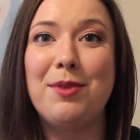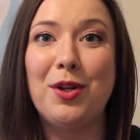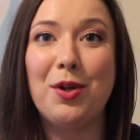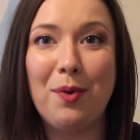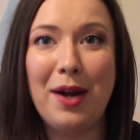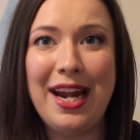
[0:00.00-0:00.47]
the
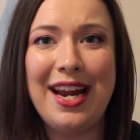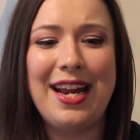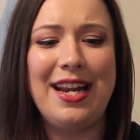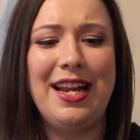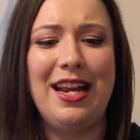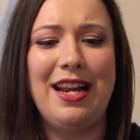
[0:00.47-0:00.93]

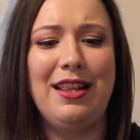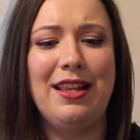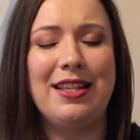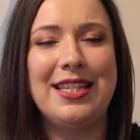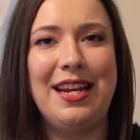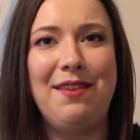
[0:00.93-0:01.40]
crayon in
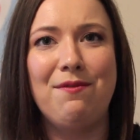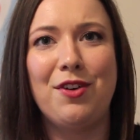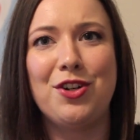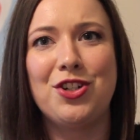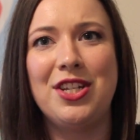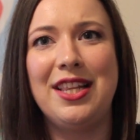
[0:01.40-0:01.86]
the same
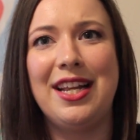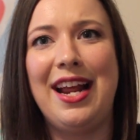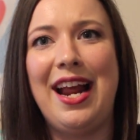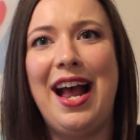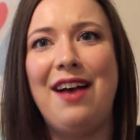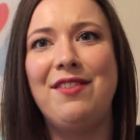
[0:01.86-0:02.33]
version that
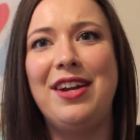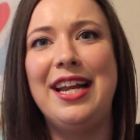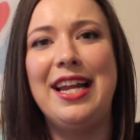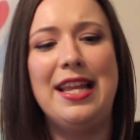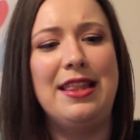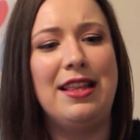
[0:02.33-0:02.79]
I have
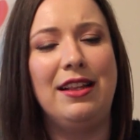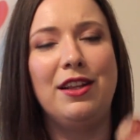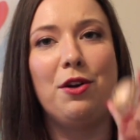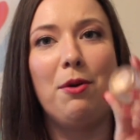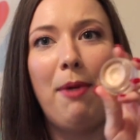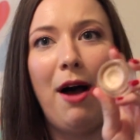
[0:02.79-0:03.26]
it in the
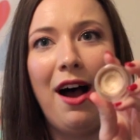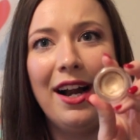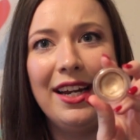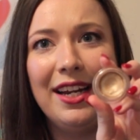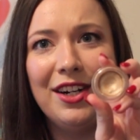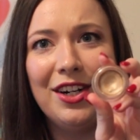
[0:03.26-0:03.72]
little
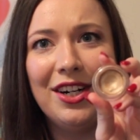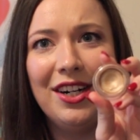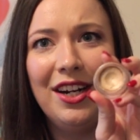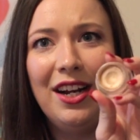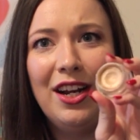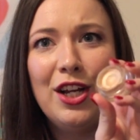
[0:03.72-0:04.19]
pot
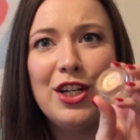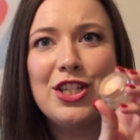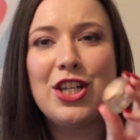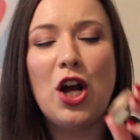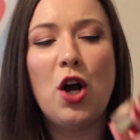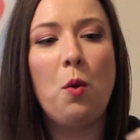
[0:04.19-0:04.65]
here.
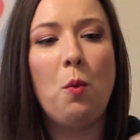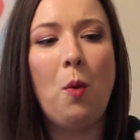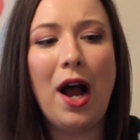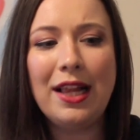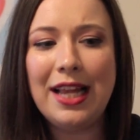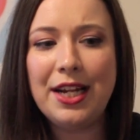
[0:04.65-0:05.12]
So
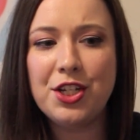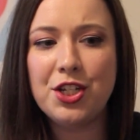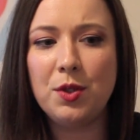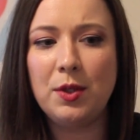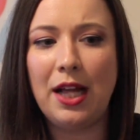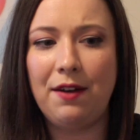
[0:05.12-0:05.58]
while I
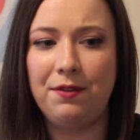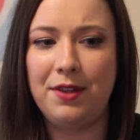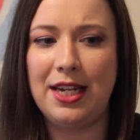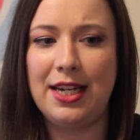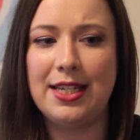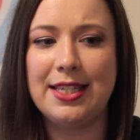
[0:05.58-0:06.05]
do love
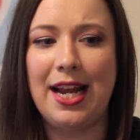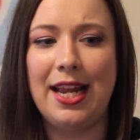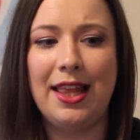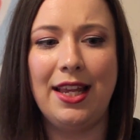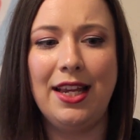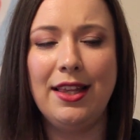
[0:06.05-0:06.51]
these,
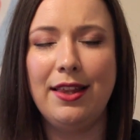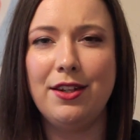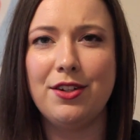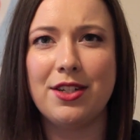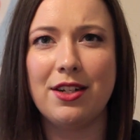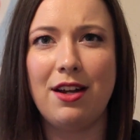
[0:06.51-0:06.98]
I think that
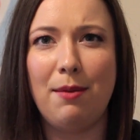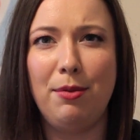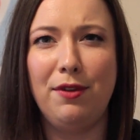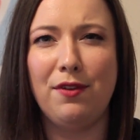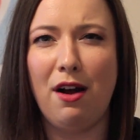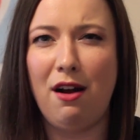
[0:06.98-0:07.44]
there's a
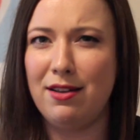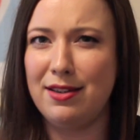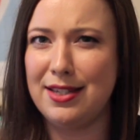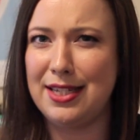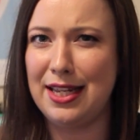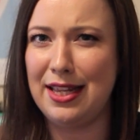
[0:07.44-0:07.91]
couple of
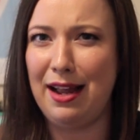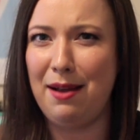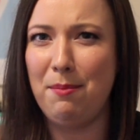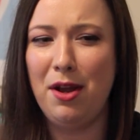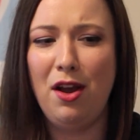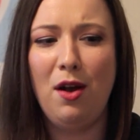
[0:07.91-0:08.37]
cons to
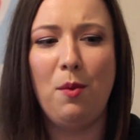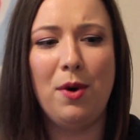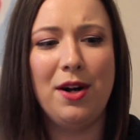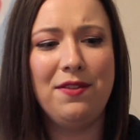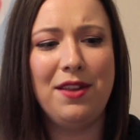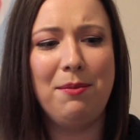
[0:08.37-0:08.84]
them.
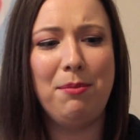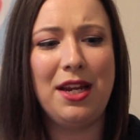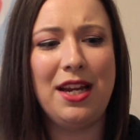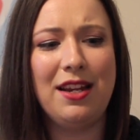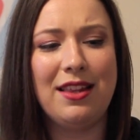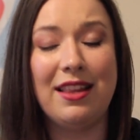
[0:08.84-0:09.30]
One of them
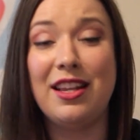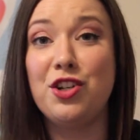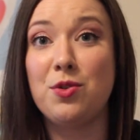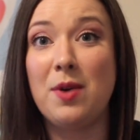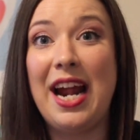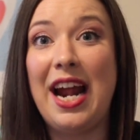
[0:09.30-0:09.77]
being that they
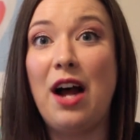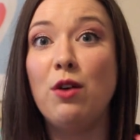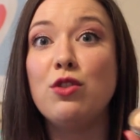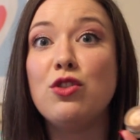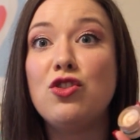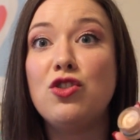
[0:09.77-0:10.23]
dry
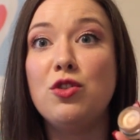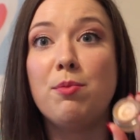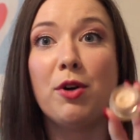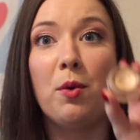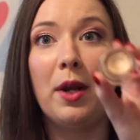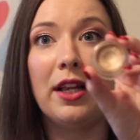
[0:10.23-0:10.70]
out
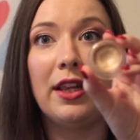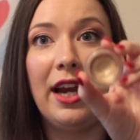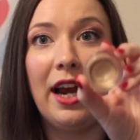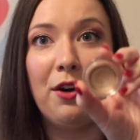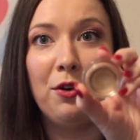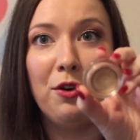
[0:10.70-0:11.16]
super
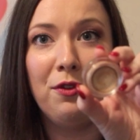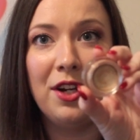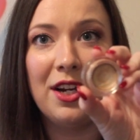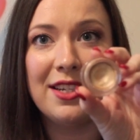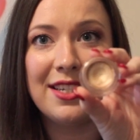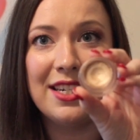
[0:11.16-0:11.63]
quickly. I don't know if you
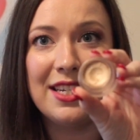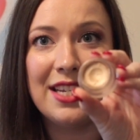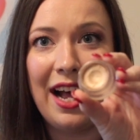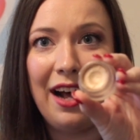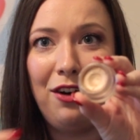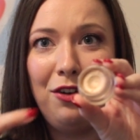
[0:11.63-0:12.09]
guys can
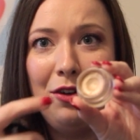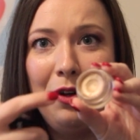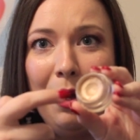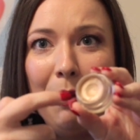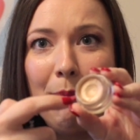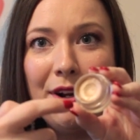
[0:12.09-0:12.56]
tell,
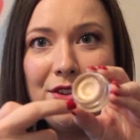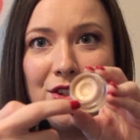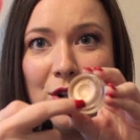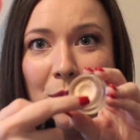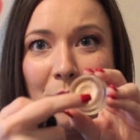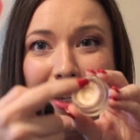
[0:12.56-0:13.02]
but it's
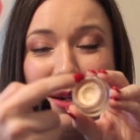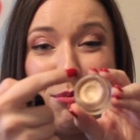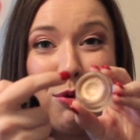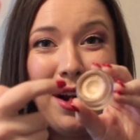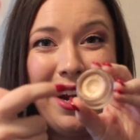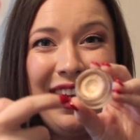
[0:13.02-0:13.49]
totally
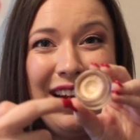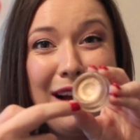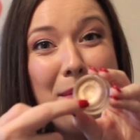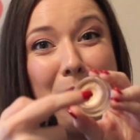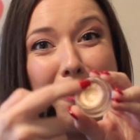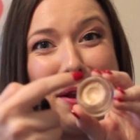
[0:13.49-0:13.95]
breaking
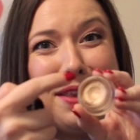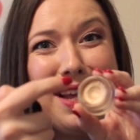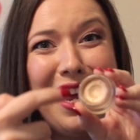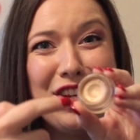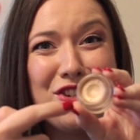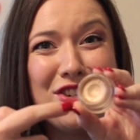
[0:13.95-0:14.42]
up around the
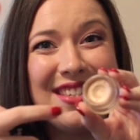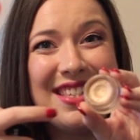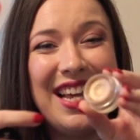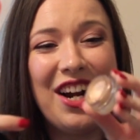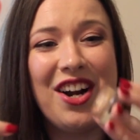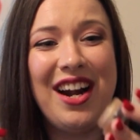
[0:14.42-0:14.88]
edges
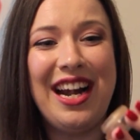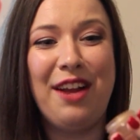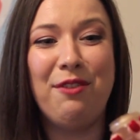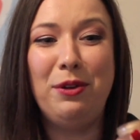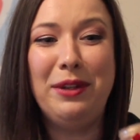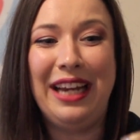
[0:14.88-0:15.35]
there, and
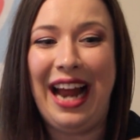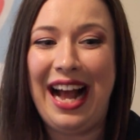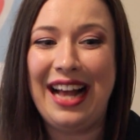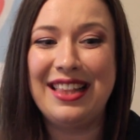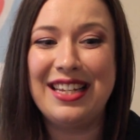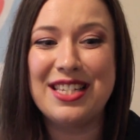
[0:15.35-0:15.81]
I've only
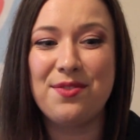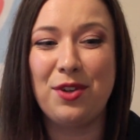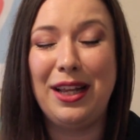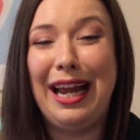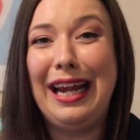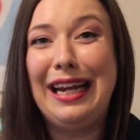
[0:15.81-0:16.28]
had this
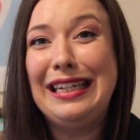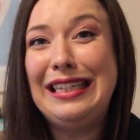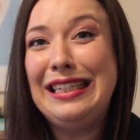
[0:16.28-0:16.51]
for like